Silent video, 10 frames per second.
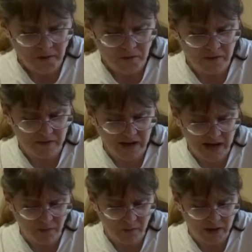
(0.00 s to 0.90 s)
while the
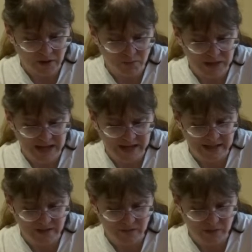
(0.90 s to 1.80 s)
hot water
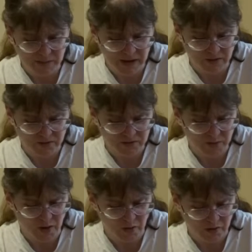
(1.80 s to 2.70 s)
blackened with powder
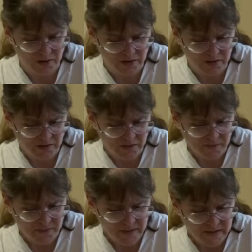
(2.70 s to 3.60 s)
smoke
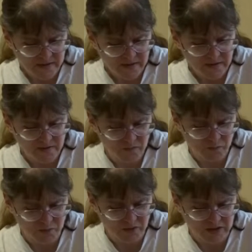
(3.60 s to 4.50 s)

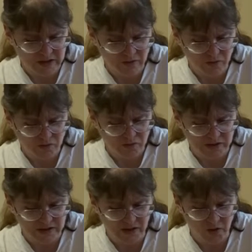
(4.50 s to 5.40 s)
spurted out through
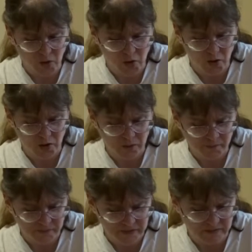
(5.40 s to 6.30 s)
the little hole
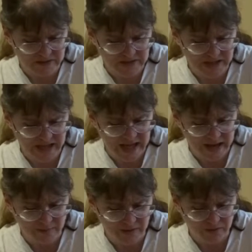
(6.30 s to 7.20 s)
in which the
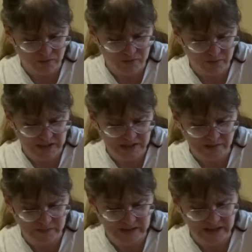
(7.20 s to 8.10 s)
cap was
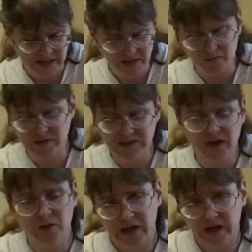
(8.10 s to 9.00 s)
placed when the gun was
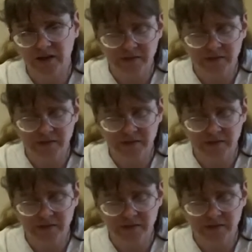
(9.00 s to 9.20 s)
loaded.